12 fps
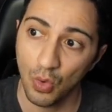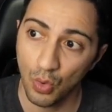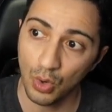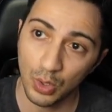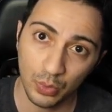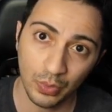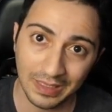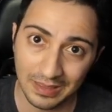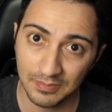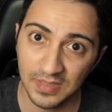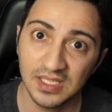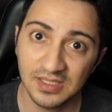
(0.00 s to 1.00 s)
Or when it
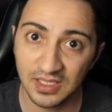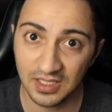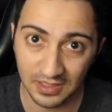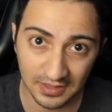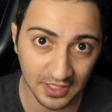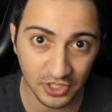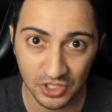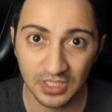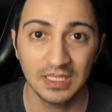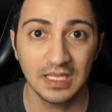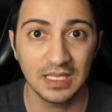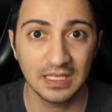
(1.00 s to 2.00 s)
meets a
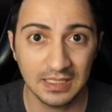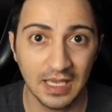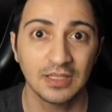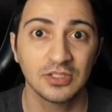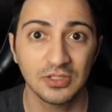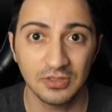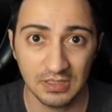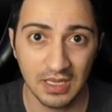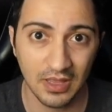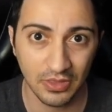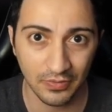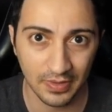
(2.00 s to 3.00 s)
condition, it gets to the
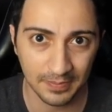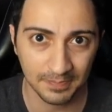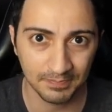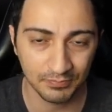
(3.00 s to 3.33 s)
end of it.